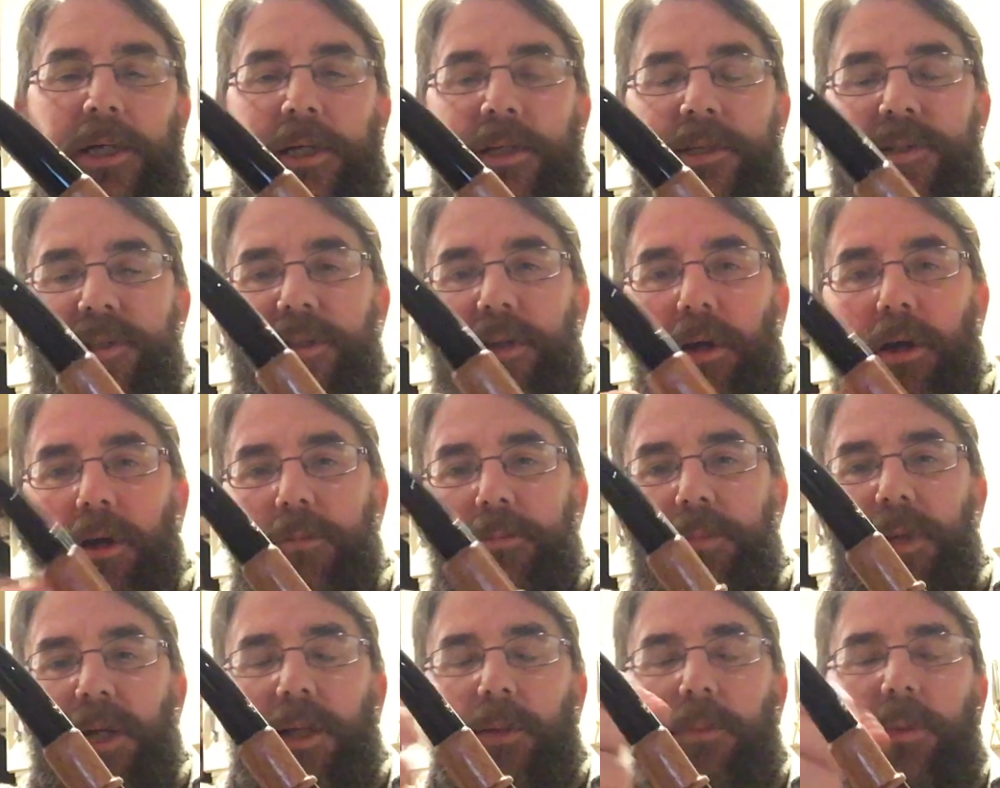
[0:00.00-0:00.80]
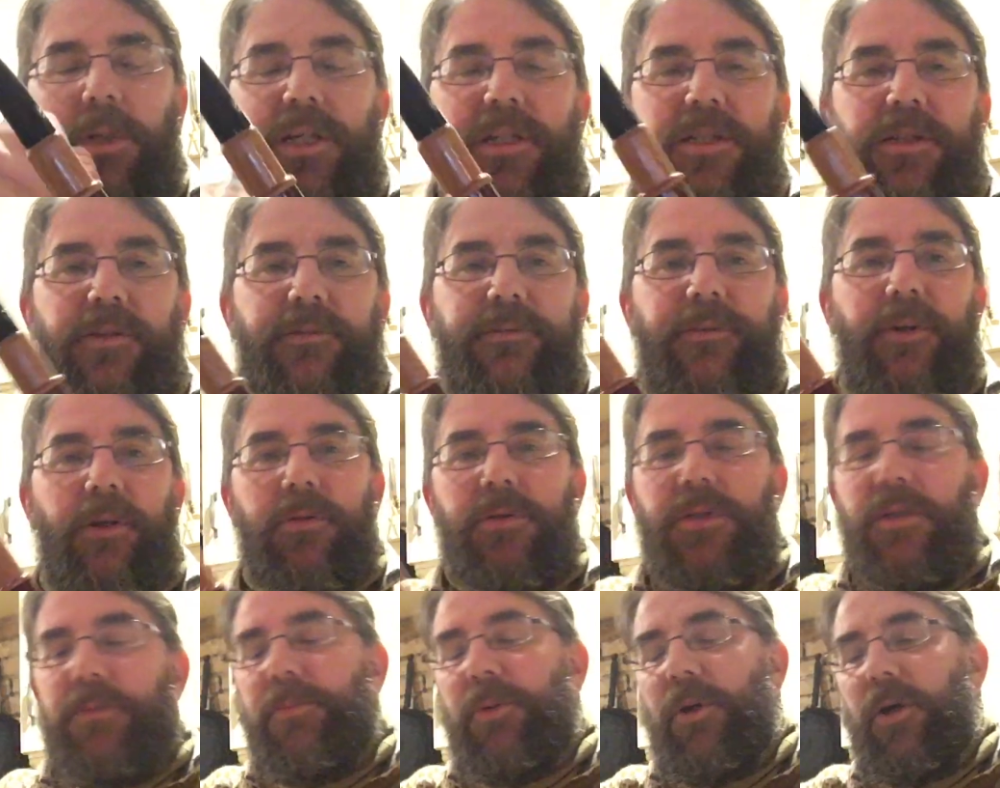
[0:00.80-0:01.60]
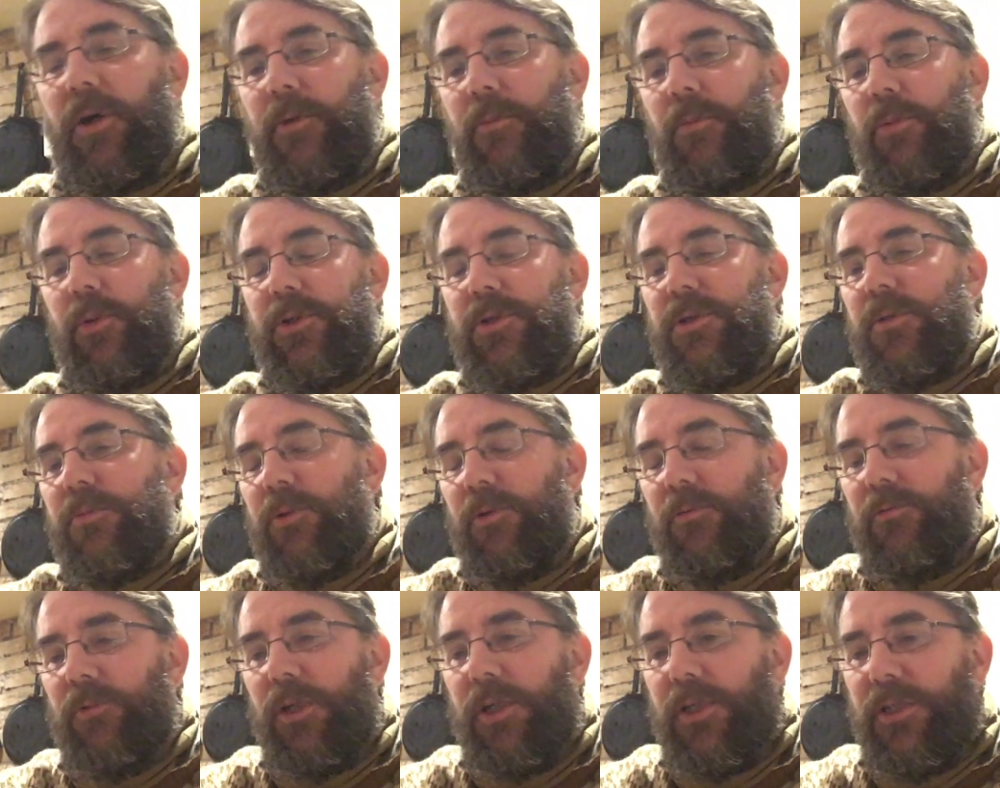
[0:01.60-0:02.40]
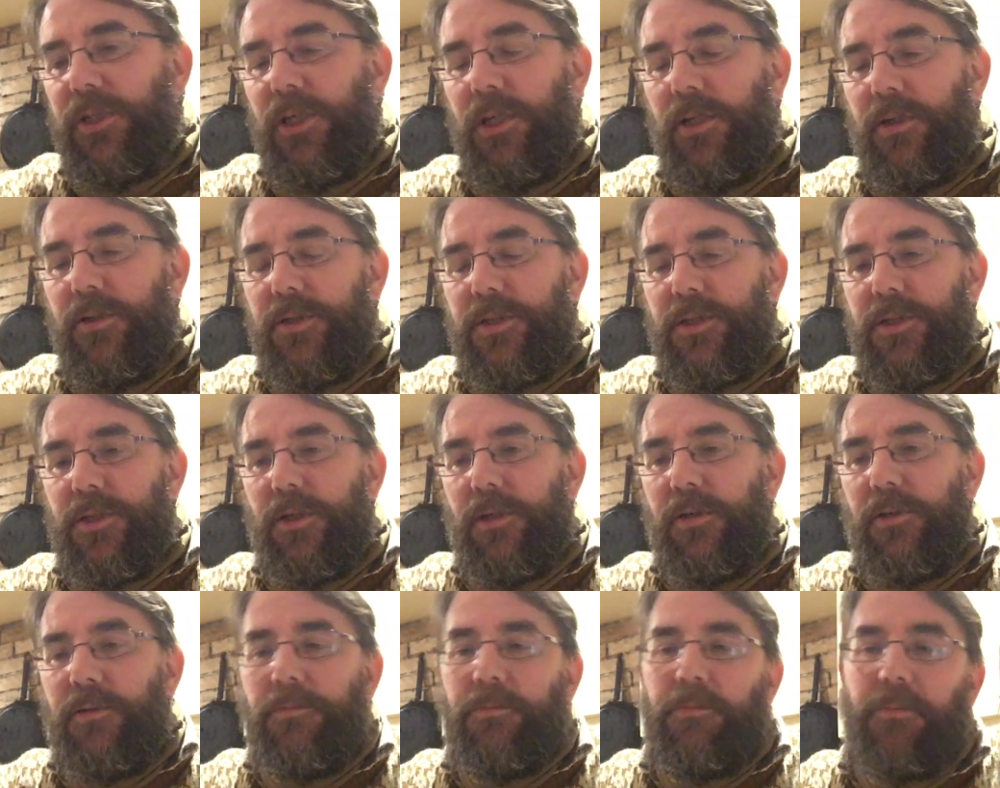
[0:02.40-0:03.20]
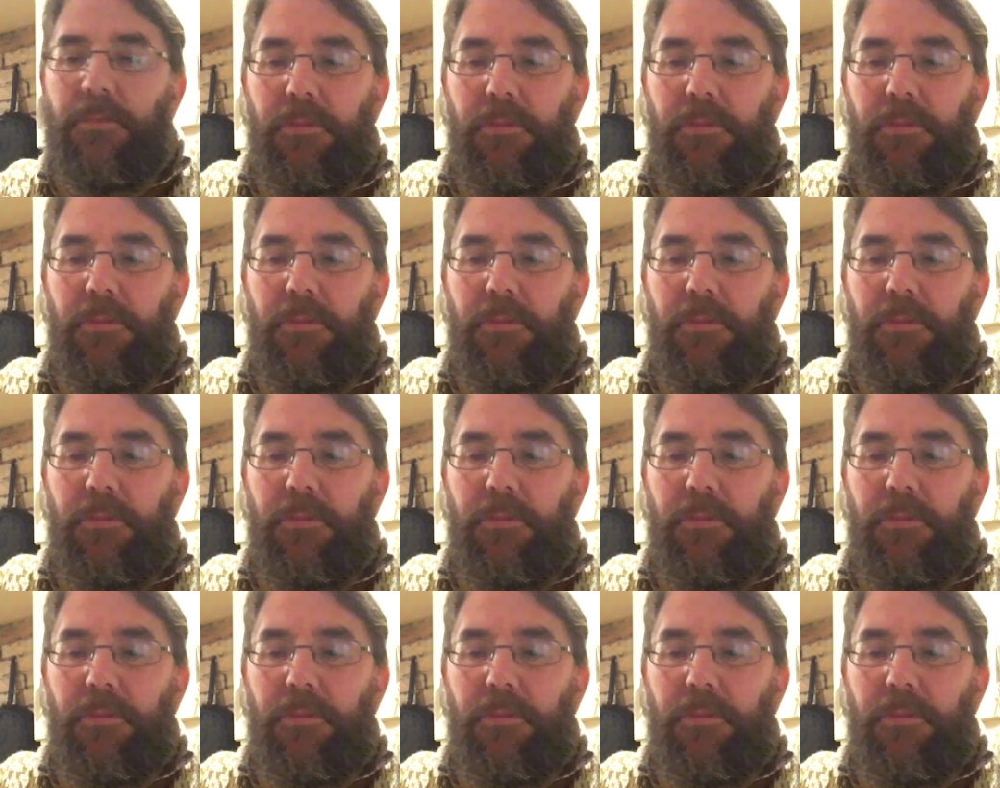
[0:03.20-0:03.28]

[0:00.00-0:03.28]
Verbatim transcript: It's 9mm filter pipe, which I'm not really used to,